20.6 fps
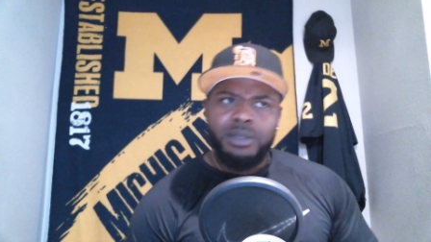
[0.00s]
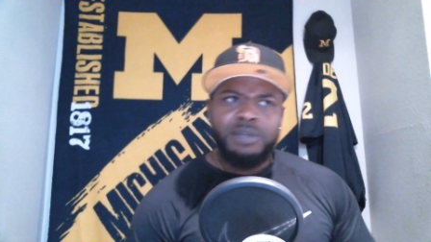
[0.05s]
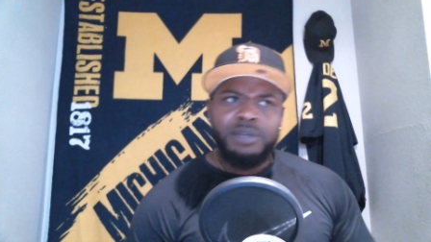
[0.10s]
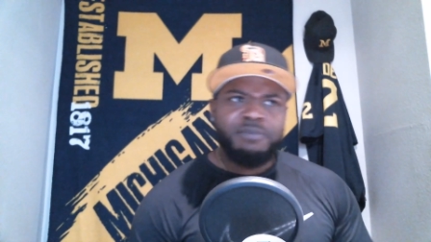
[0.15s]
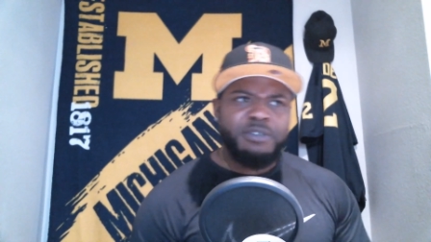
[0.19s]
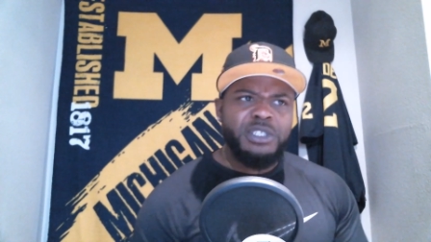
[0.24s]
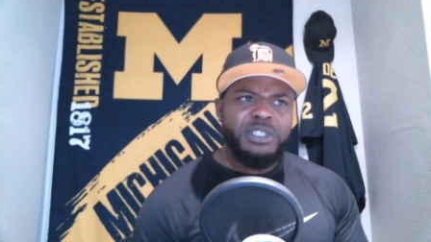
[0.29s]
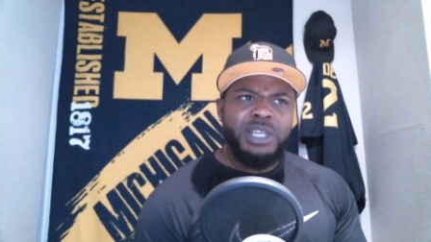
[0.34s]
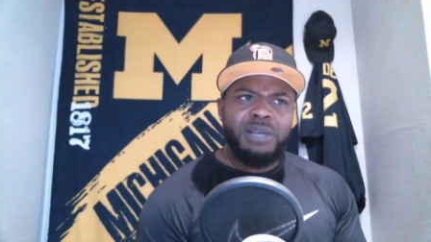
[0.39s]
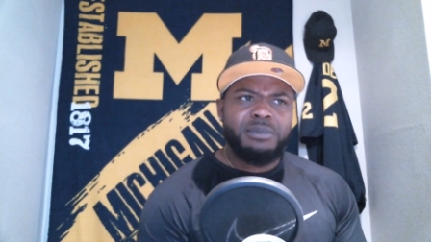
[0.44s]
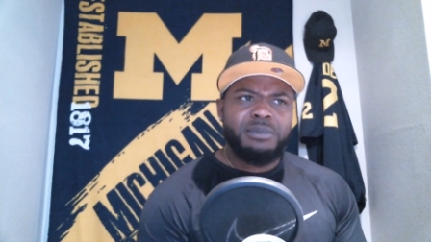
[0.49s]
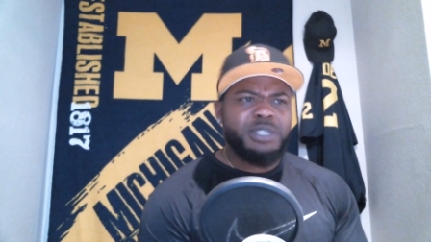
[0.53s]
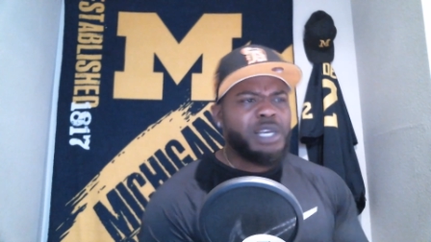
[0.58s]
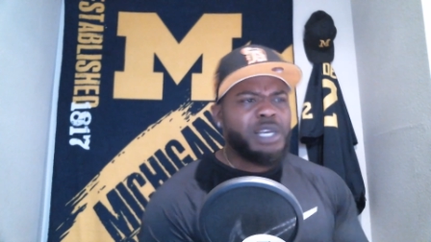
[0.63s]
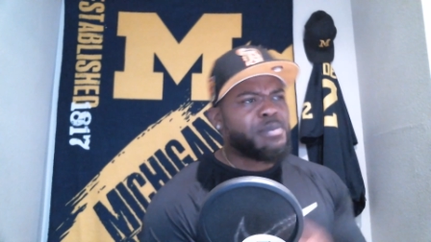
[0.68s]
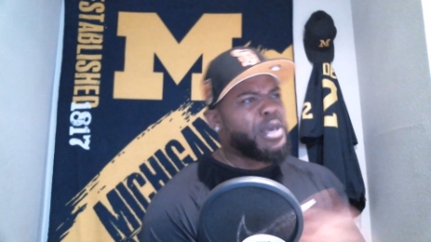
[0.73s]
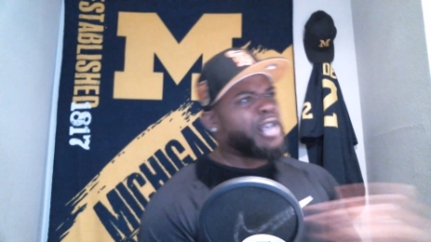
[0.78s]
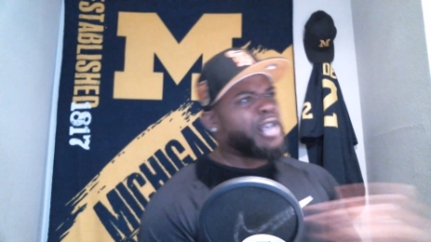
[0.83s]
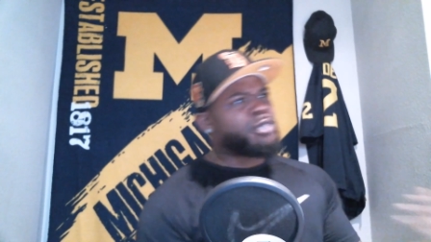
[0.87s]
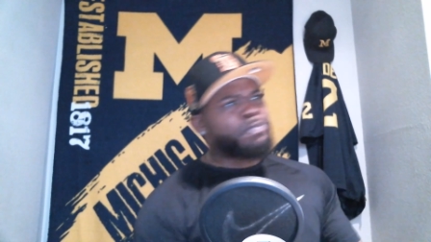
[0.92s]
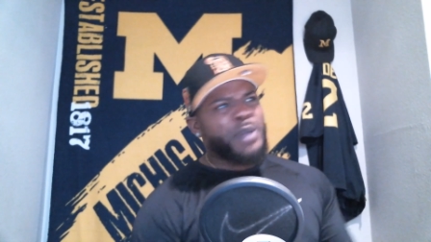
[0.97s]

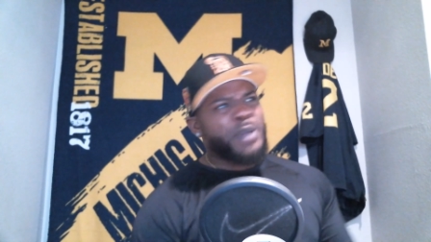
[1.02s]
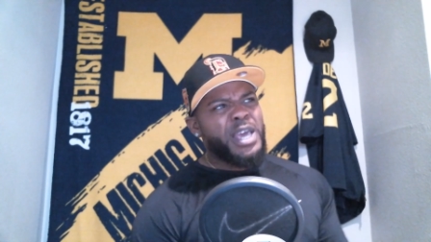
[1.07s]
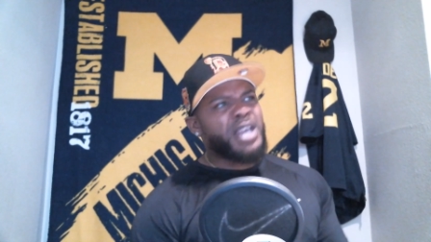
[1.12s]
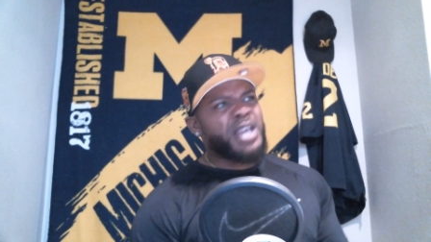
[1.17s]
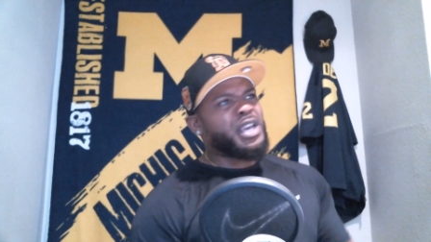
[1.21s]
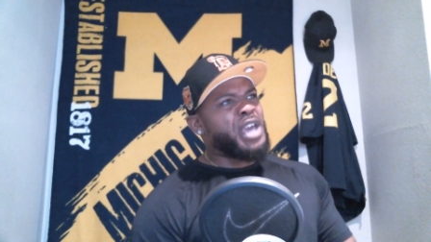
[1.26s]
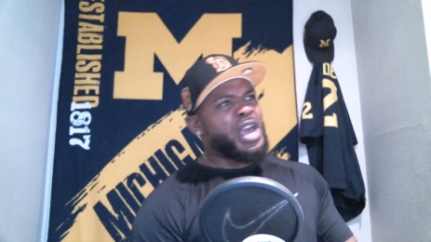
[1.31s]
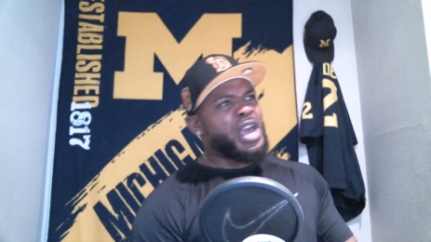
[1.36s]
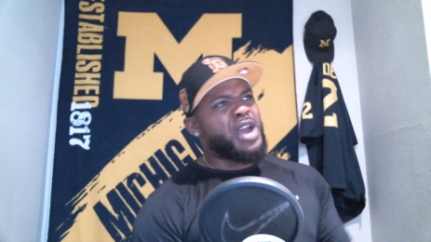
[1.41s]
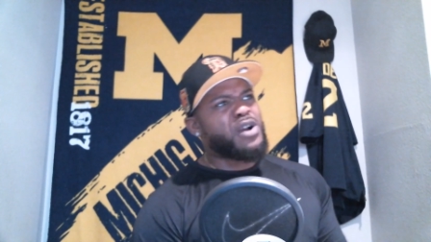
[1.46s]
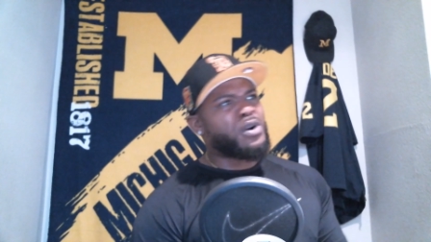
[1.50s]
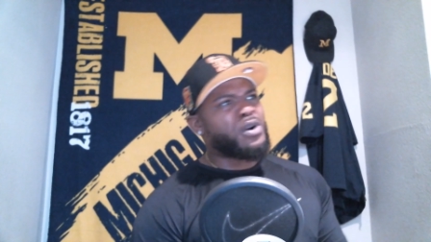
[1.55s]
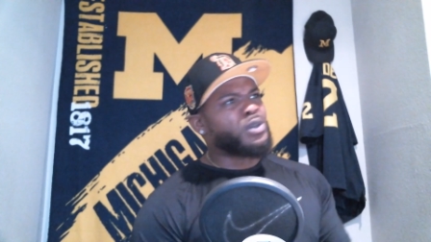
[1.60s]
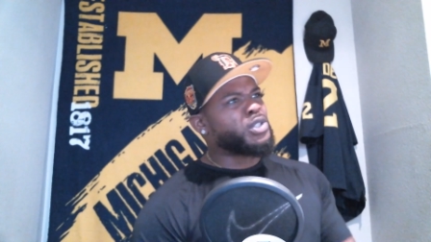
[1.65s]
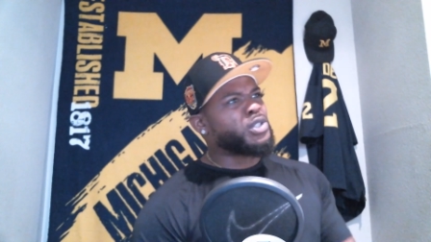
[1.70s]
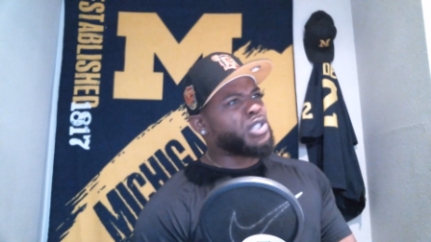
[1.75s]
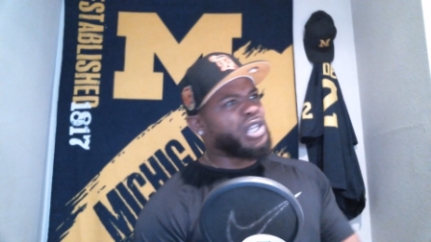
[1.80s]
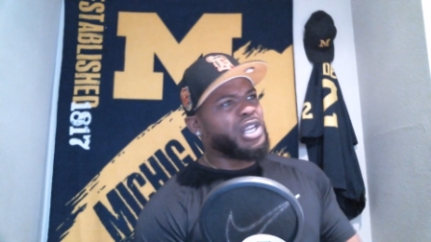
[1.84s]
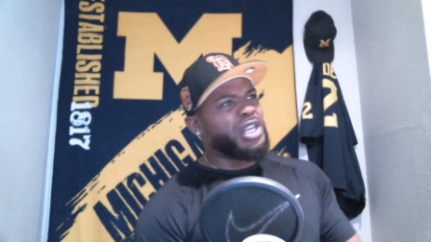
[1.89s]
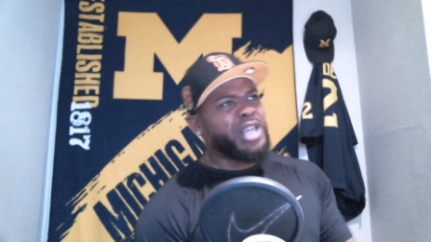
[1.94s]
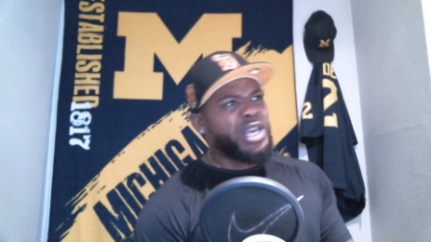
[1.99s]
Is Pete Carroll
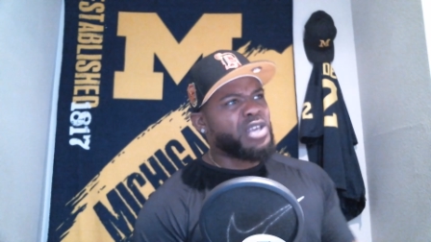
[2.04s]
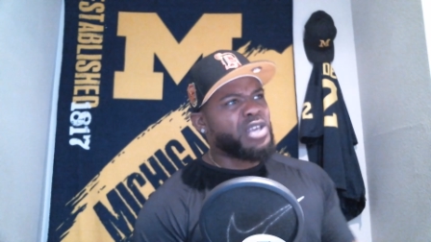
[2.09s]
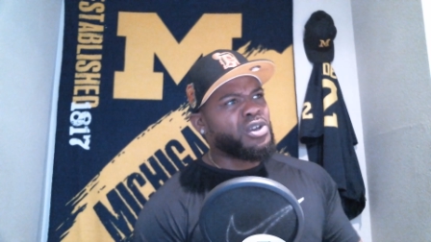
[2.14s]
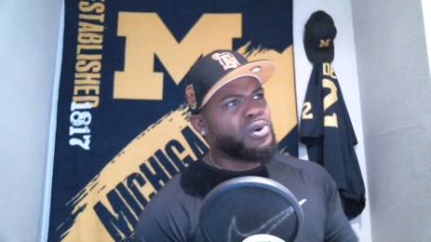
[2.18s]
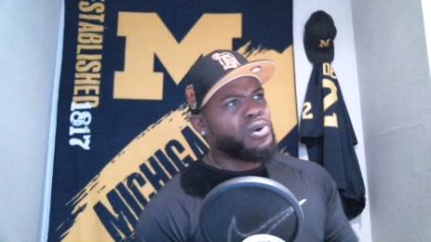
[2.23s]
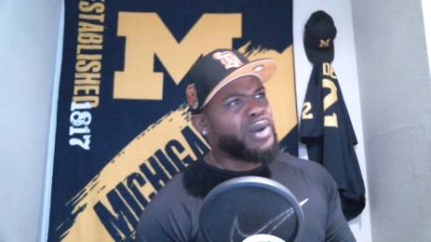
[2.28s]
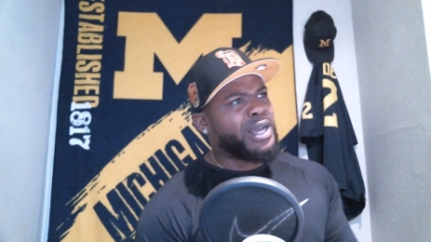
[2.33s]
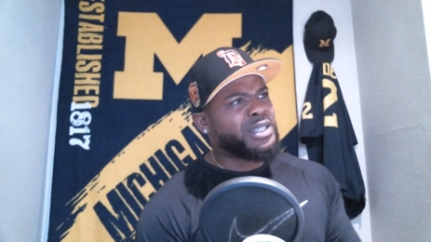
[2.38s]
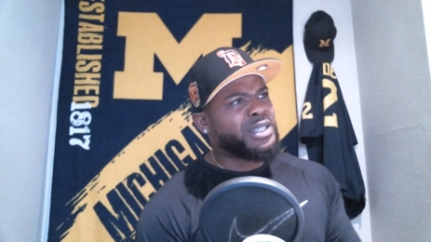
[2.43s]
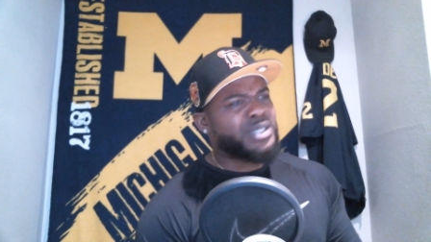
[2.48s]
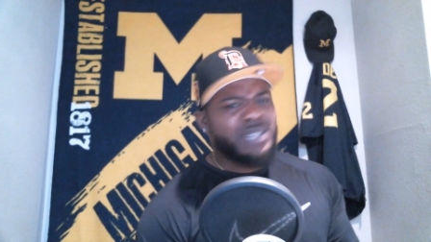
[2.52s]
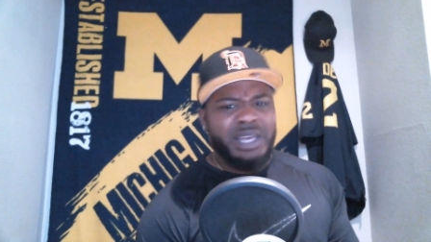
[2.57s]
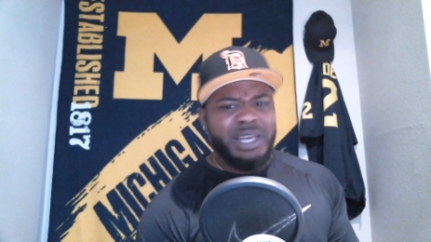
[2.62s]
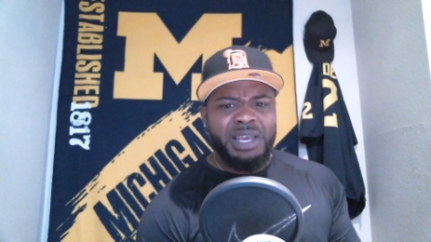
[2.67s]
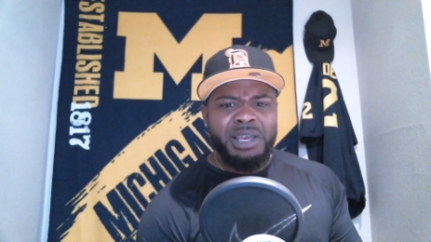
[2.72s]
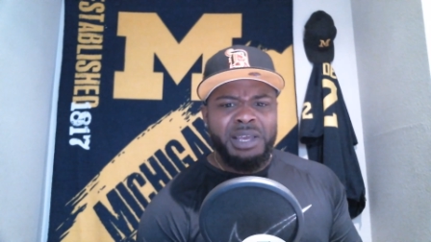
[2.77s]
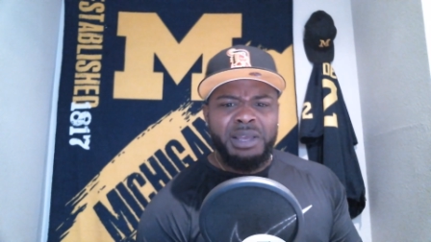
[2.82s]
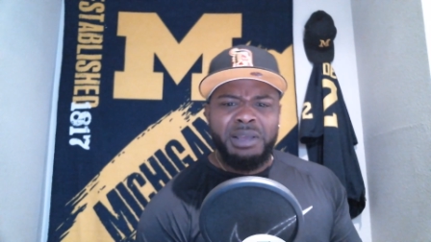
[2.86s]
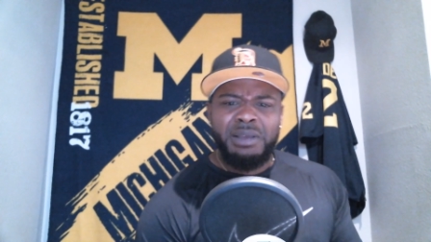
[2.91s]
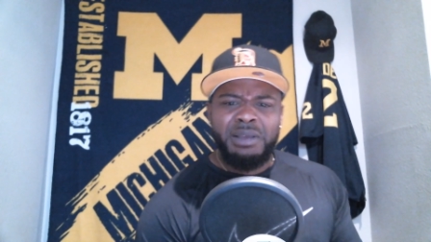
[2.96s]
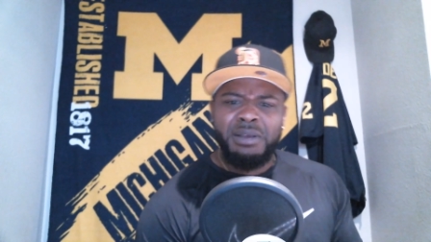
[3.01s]
still at
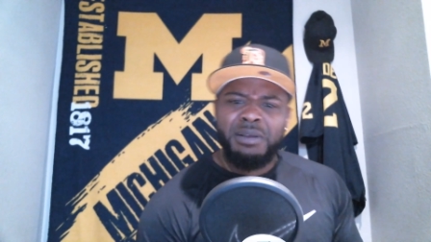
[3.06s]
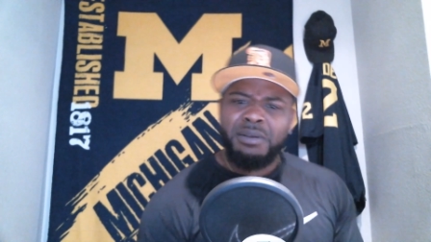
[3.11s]
USC?